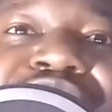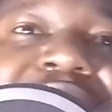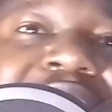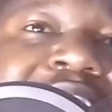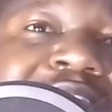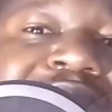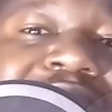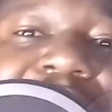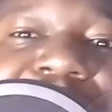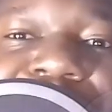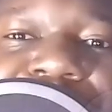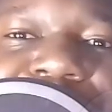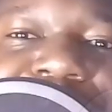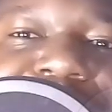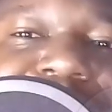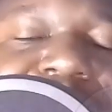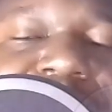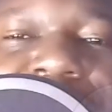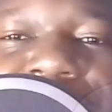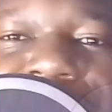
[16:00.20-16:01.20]
drive and
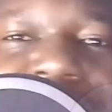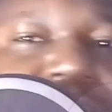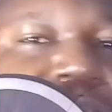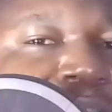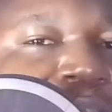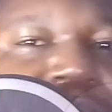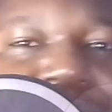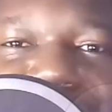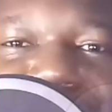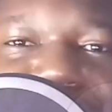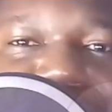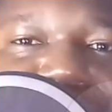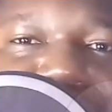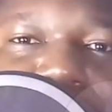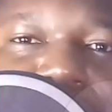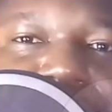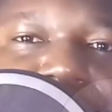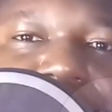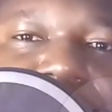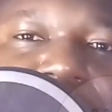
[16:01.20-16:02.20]
return, it does
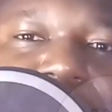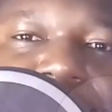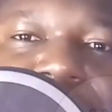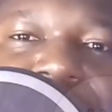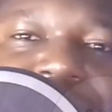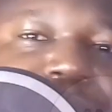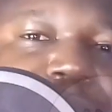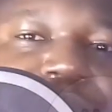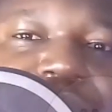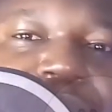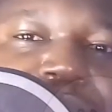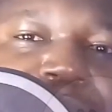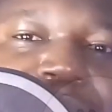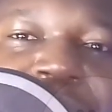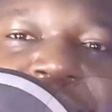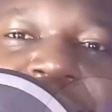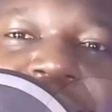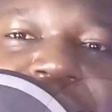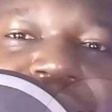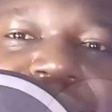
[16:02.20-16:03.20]
not work here, especially in
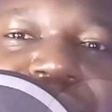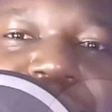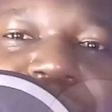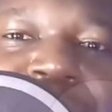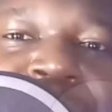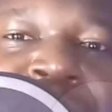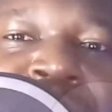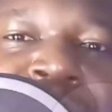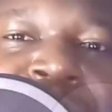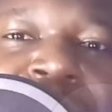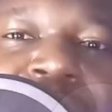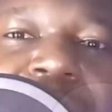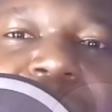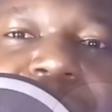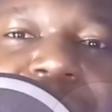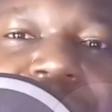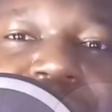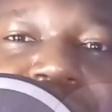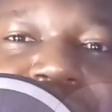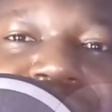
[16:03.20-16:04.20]
my country,
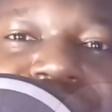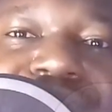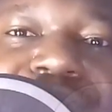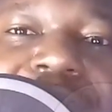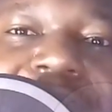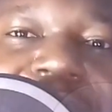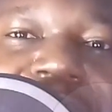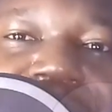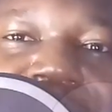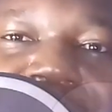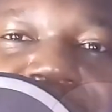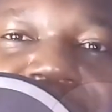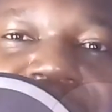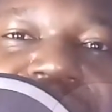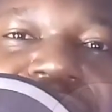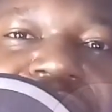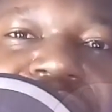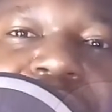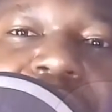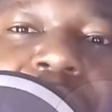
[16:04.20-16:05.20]
because we
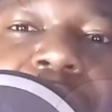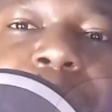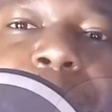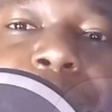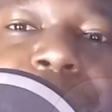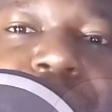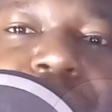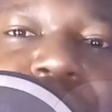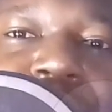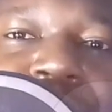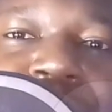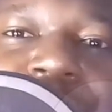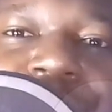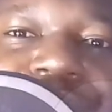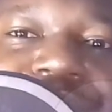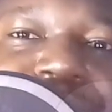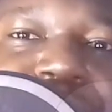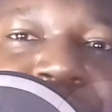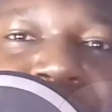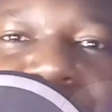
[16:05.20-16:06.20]
have porous